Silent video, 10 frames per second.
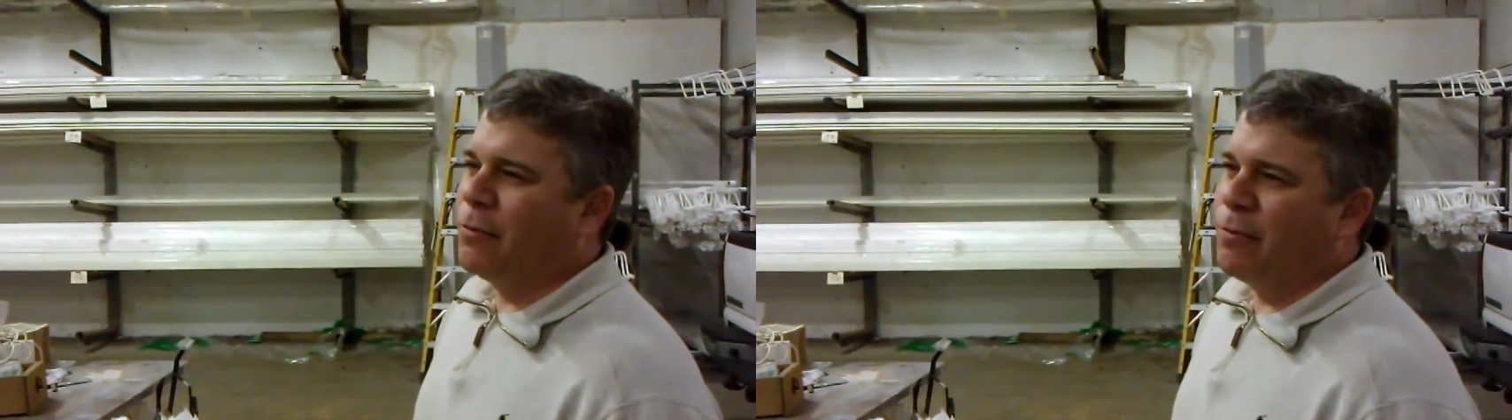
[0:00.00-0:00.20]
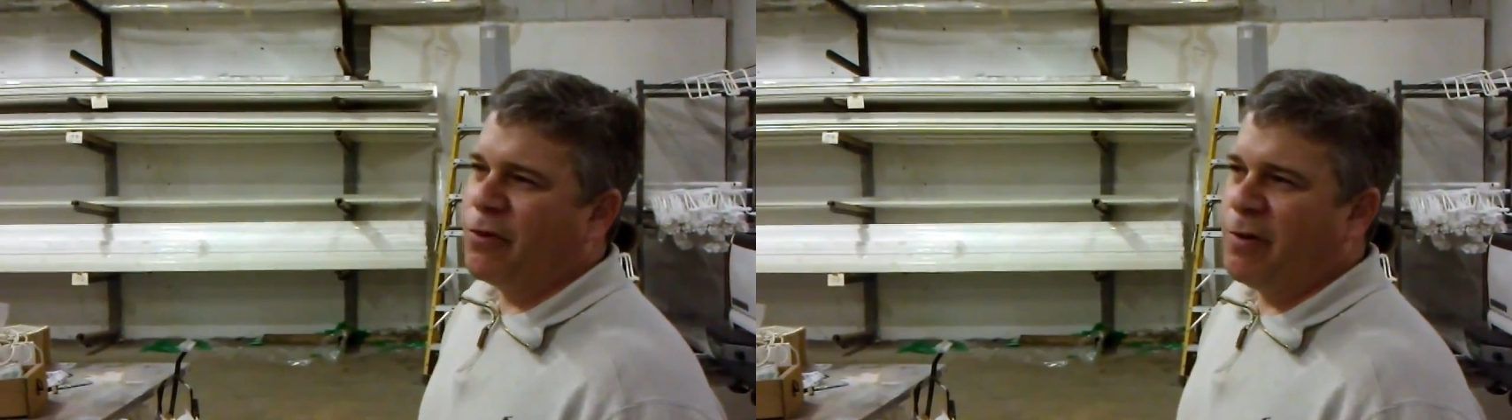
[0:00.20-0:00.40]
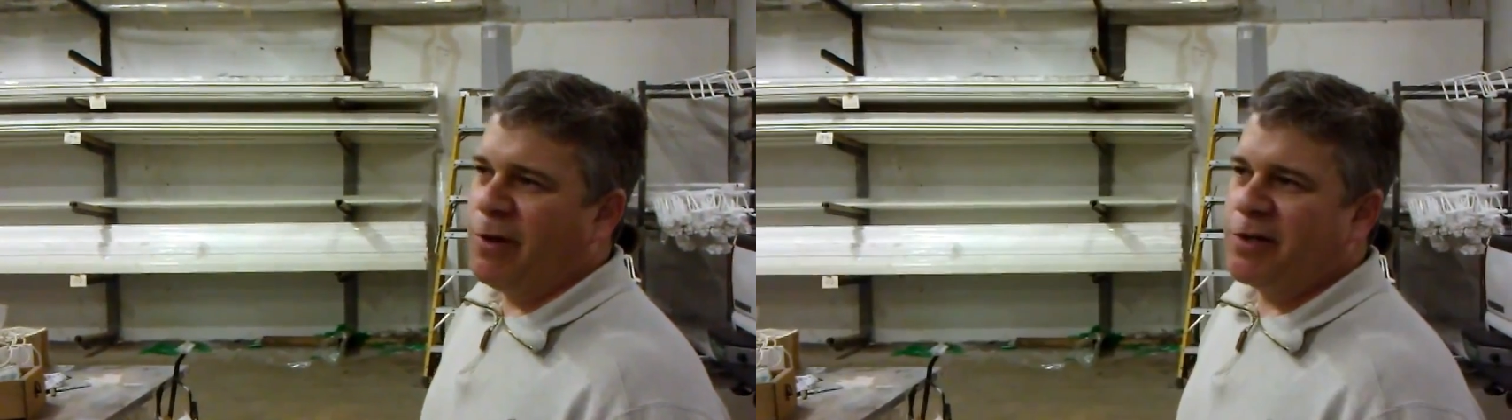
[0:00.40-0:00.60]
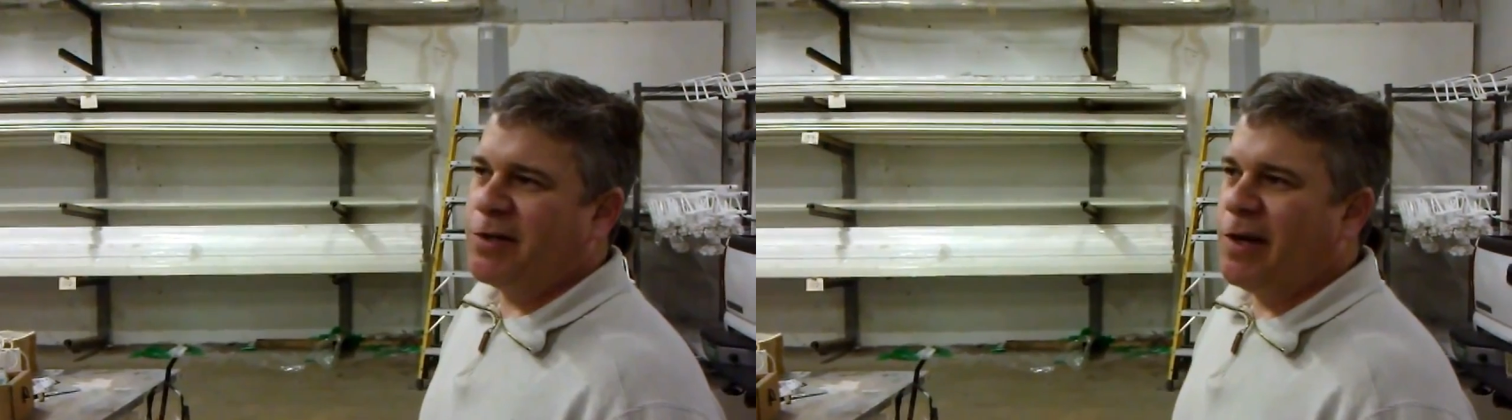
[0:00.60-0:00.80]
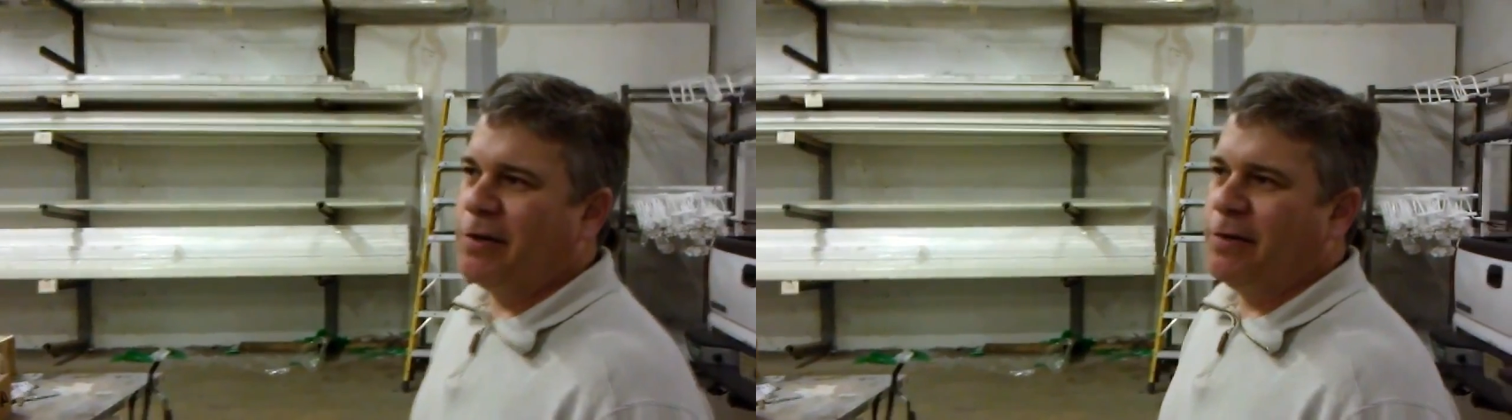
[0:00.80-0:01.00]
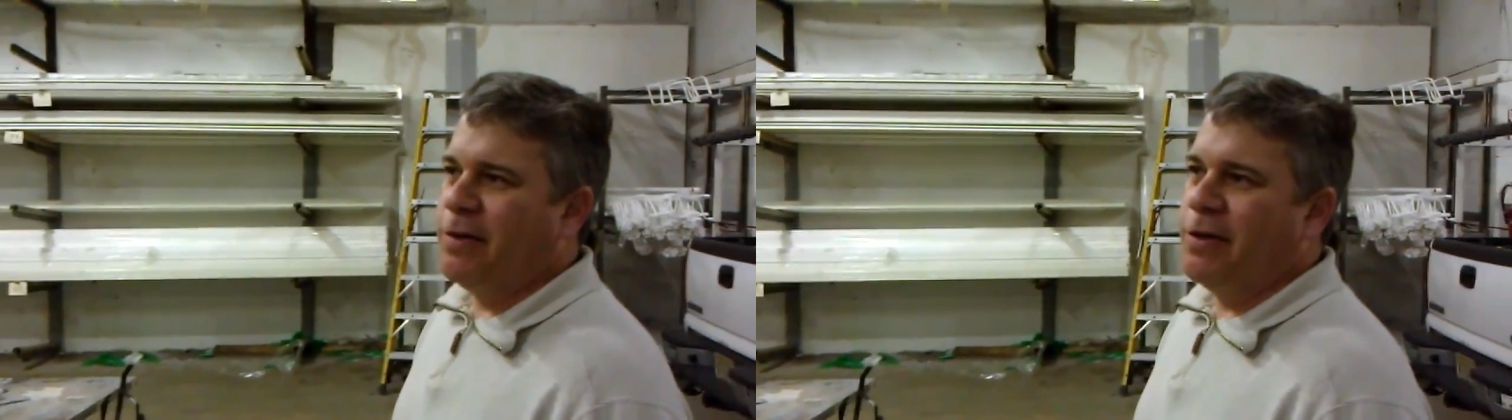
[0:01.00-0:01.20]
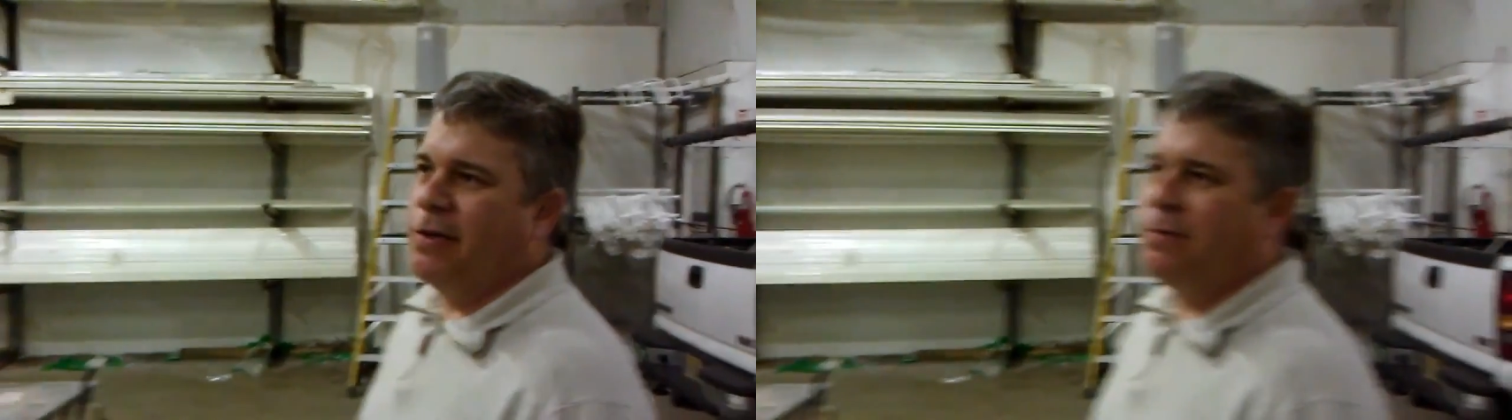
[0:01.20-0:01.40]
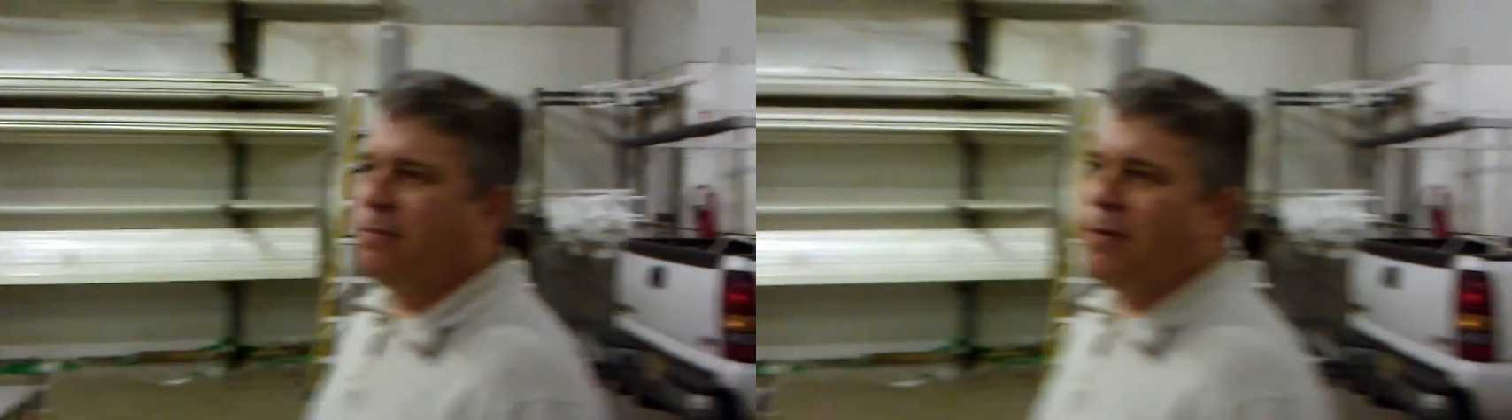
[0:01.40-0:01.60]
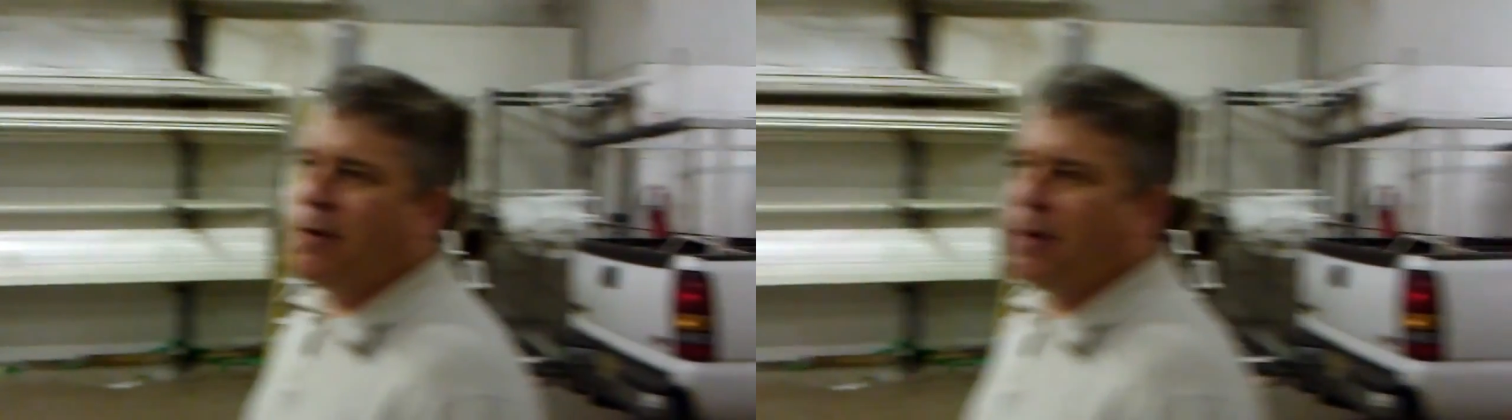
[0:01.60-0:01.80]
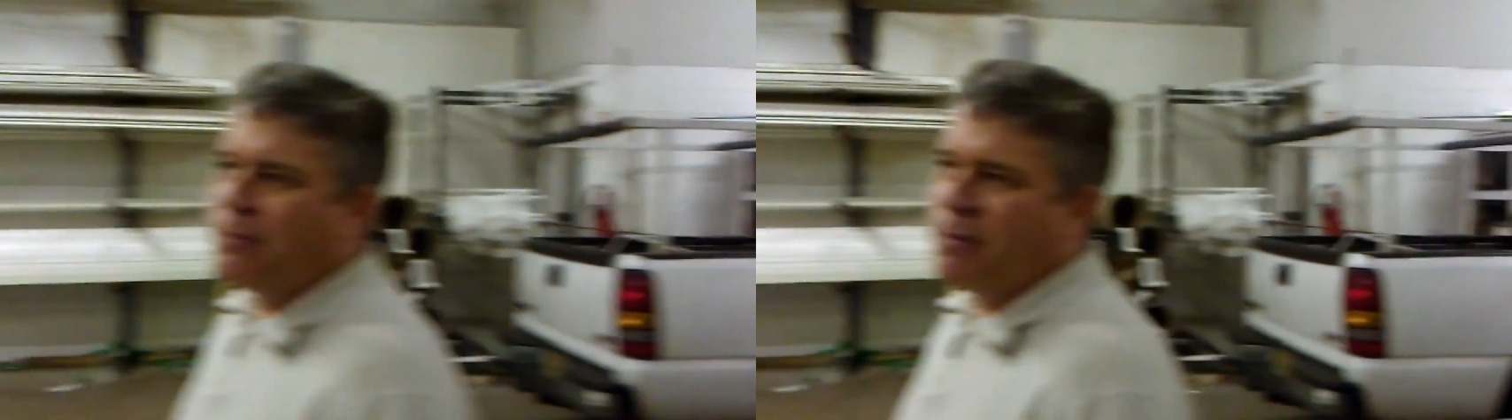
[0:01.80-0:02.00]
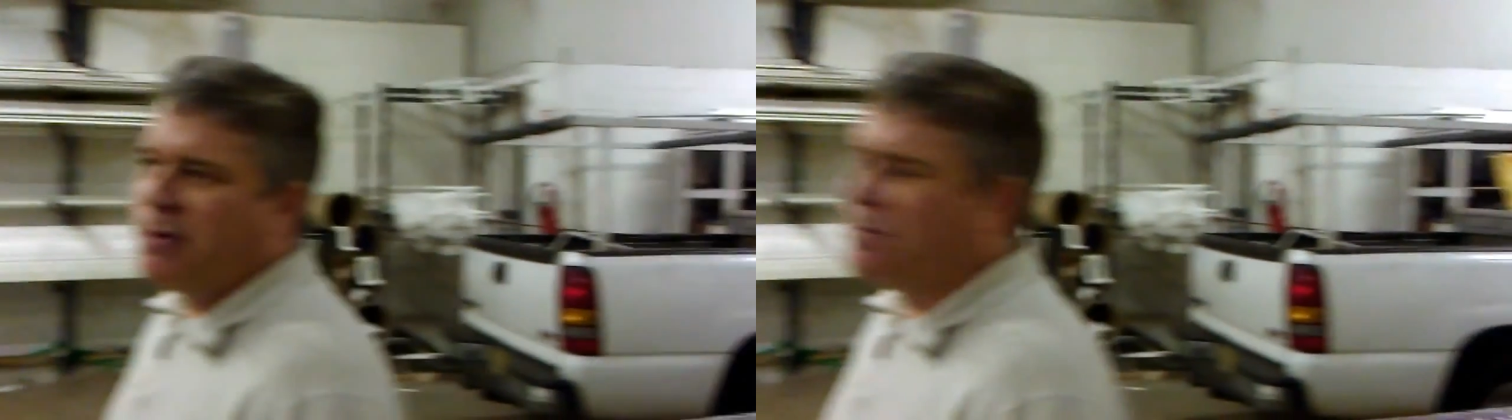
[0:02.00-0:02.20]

we're pretty much, other than the hood,